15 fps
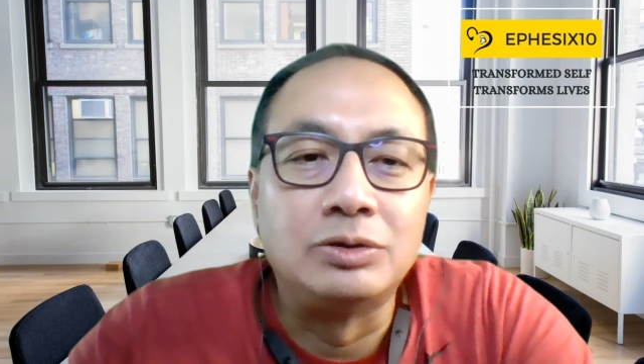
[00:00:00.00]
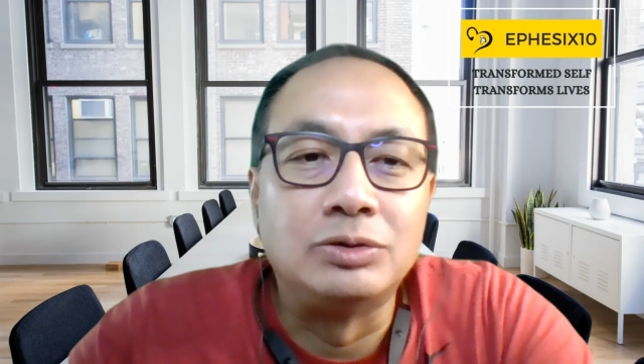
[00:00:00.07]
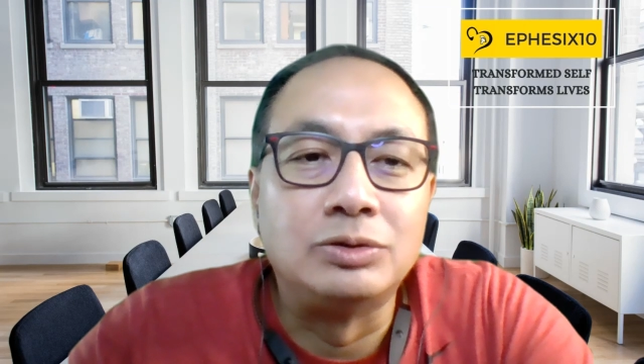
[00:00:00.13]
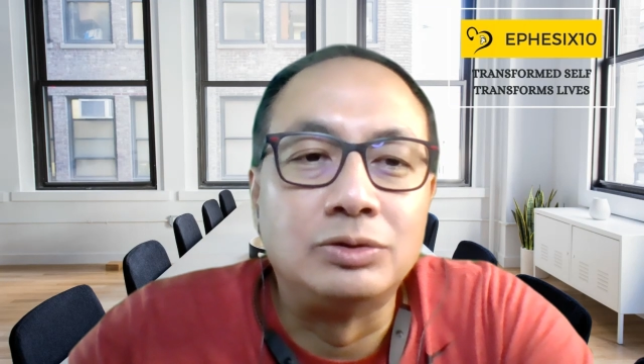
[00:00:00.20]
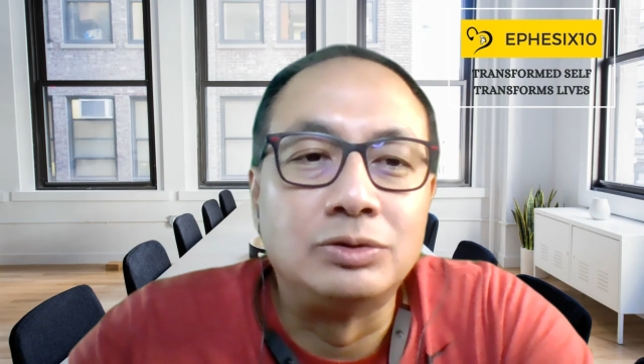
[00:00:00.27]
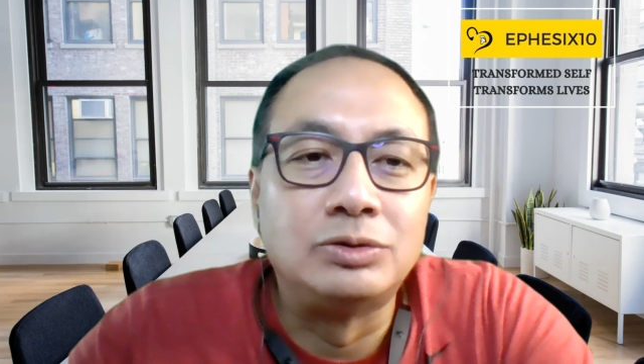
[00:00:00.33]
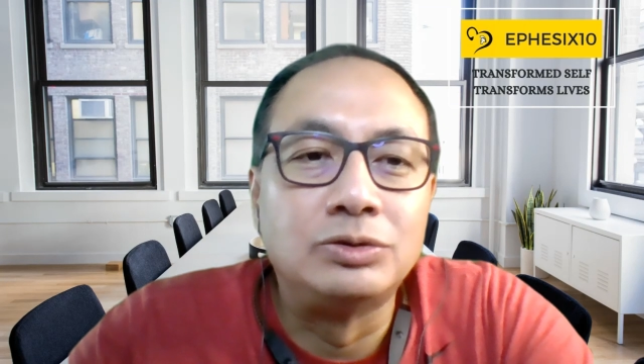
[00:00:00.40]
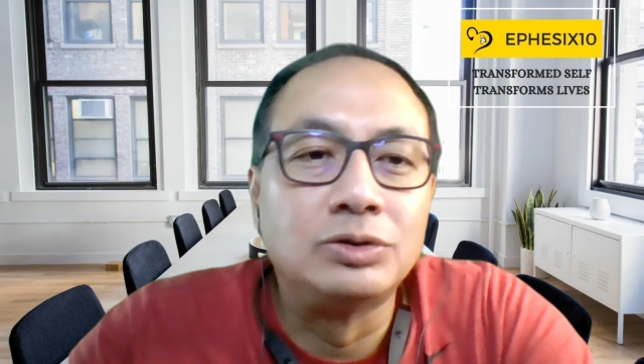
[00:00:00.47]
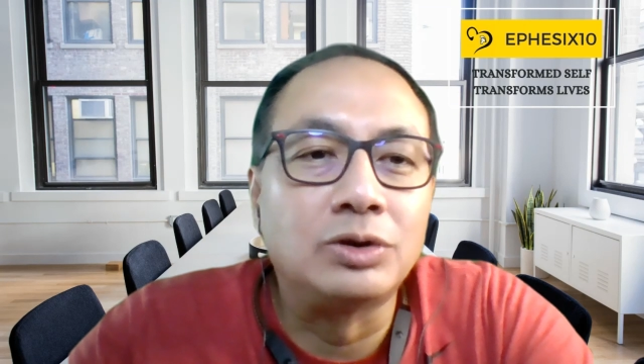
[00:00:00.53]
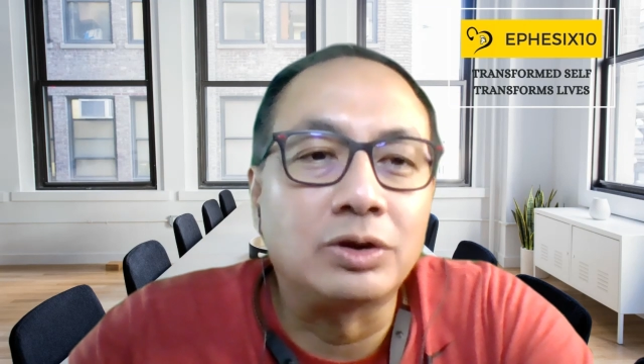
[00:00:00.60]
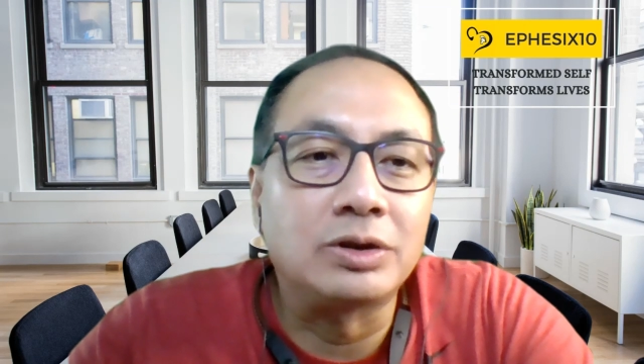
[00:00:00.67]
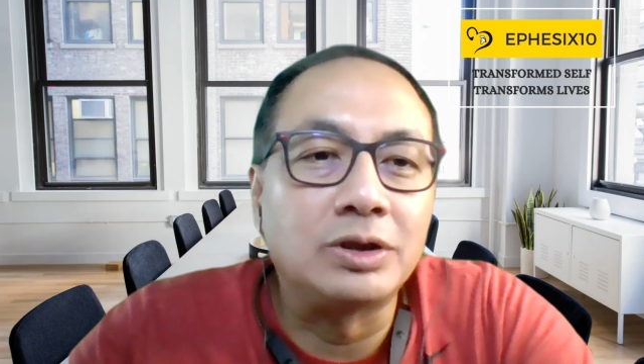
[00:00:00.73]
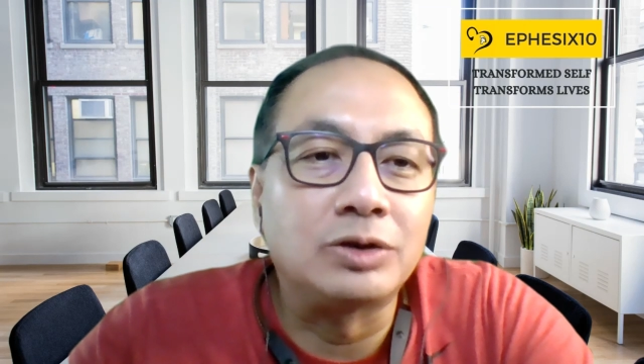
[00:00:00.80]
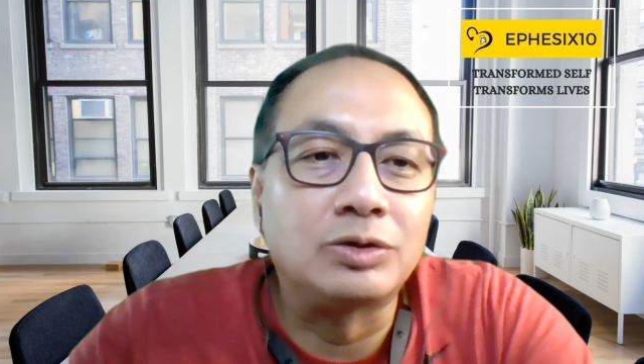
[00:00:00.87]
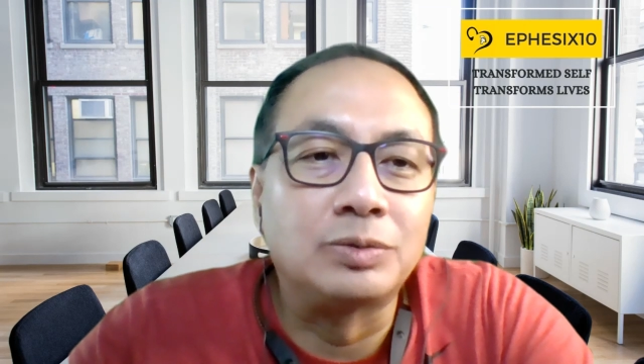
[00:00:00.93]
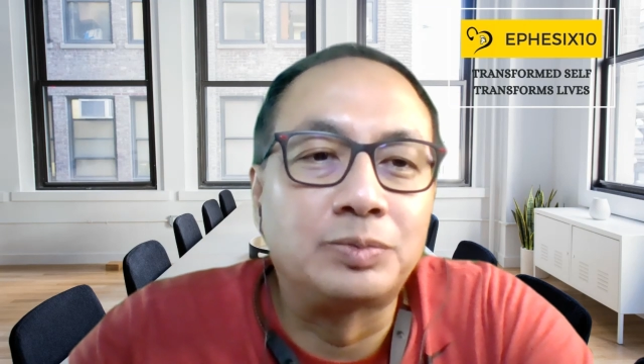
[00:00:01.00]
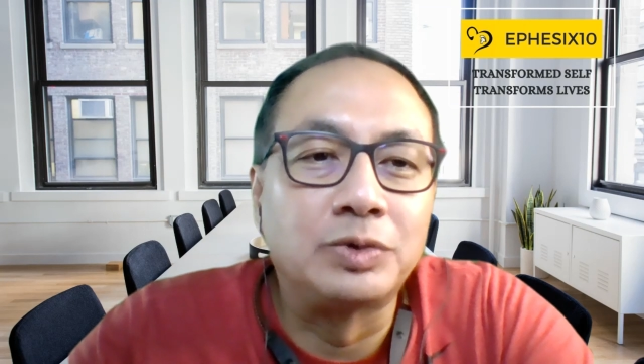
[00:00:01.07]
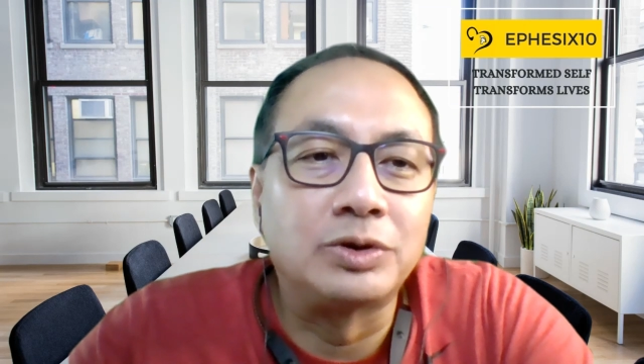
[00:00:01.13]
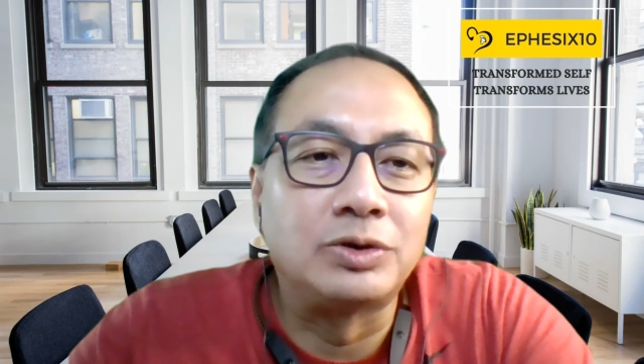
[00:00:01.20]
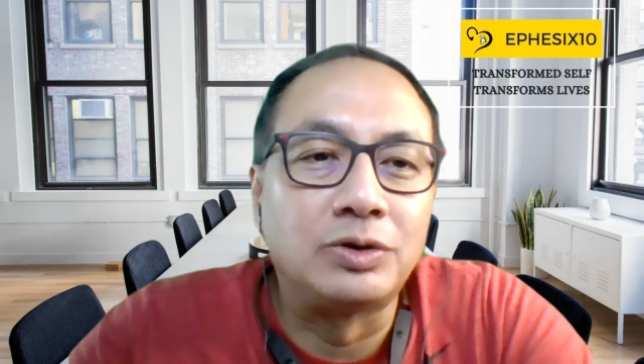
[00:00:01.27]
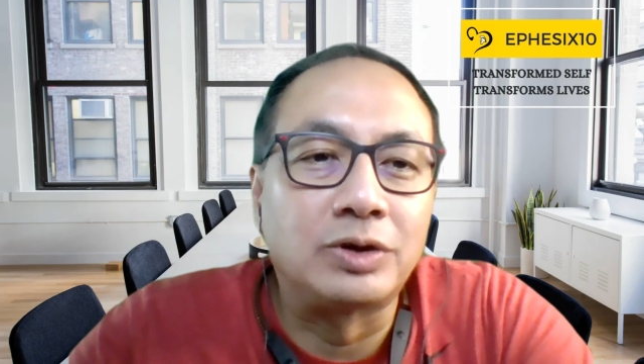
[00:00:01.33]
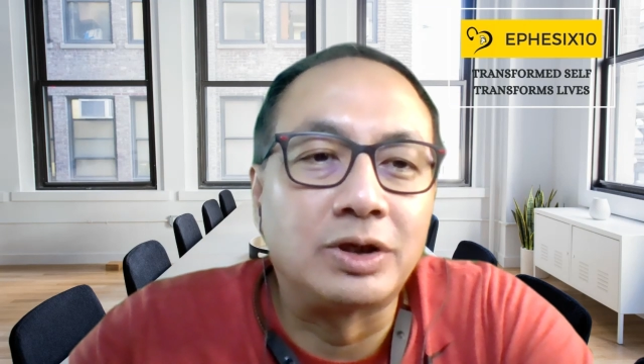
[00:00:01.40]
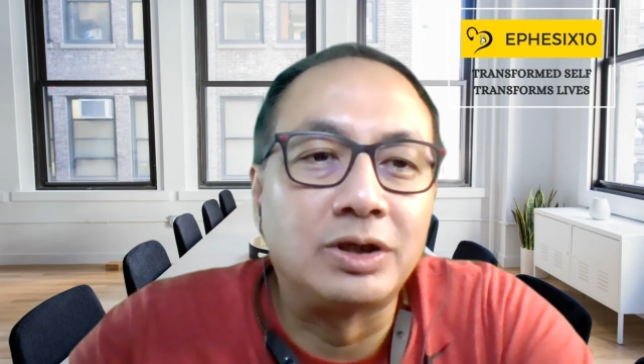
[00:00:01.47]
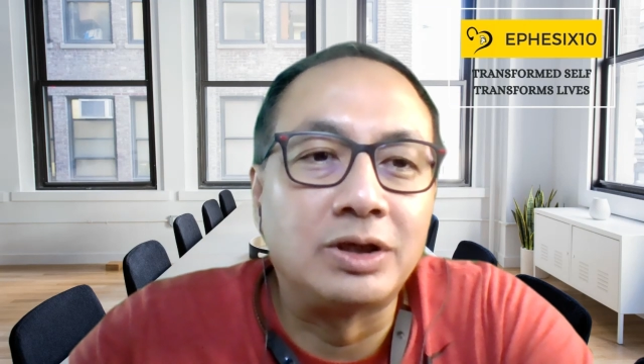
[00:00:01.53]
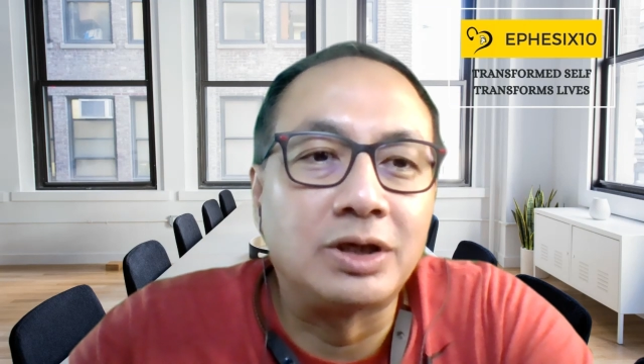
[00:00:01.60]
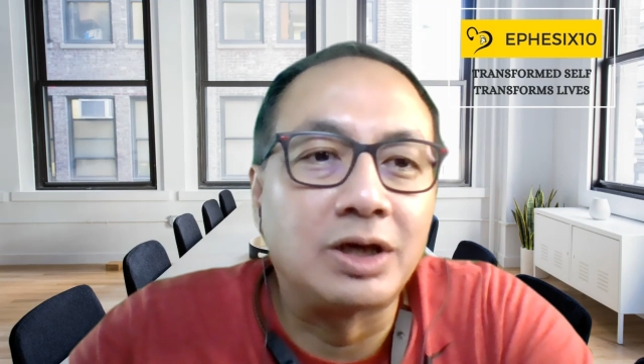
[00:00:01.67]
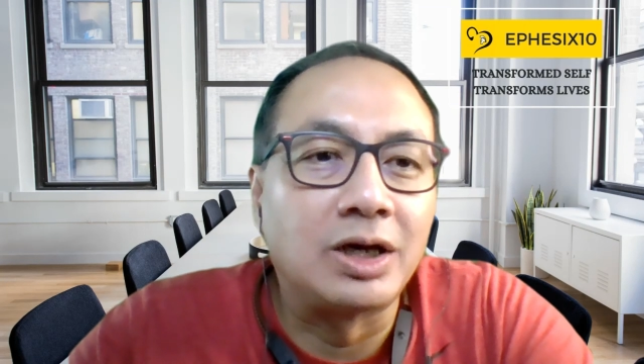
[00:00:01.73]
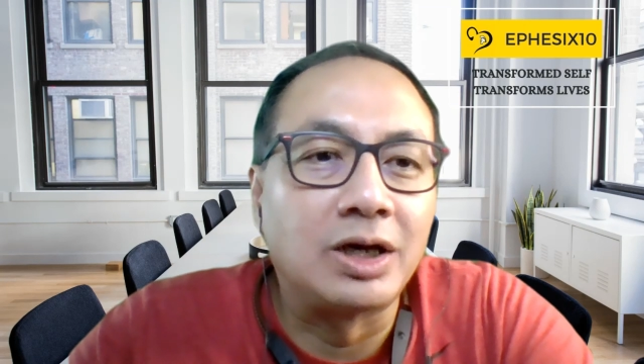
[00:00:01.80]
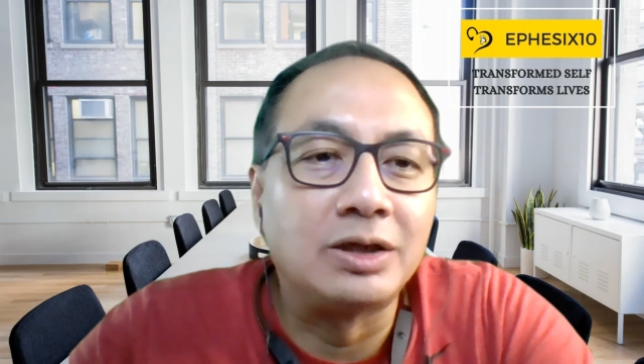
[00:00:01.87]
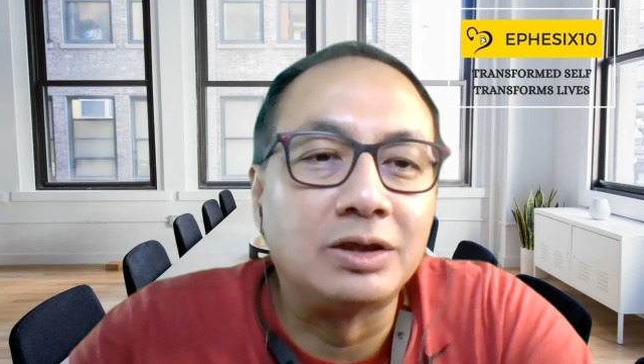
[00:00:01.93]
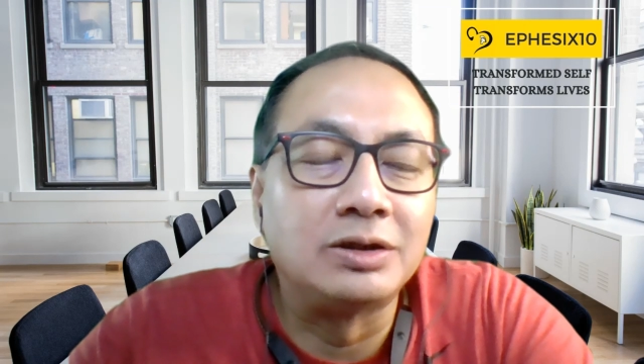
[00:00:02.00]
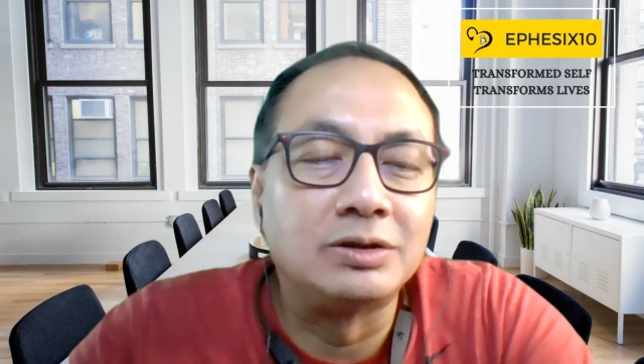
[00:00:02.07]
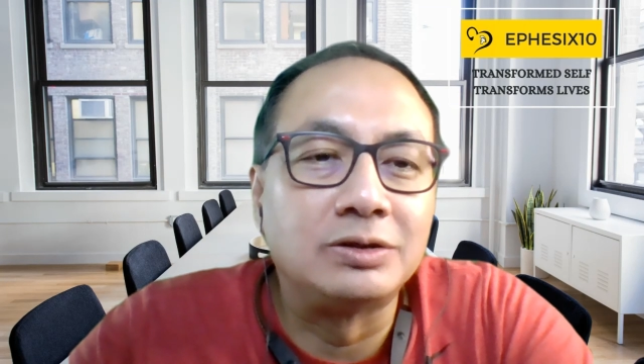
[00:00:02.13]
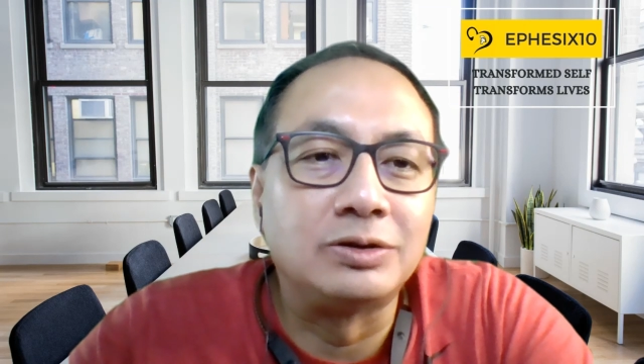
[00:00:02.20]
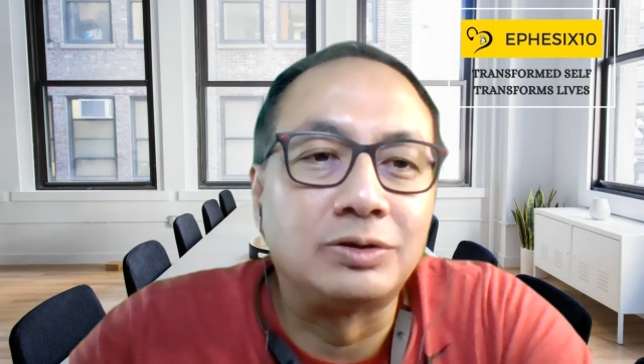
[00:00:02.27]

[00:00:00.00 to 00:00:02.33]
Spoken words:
You do not need to put your kindergarten,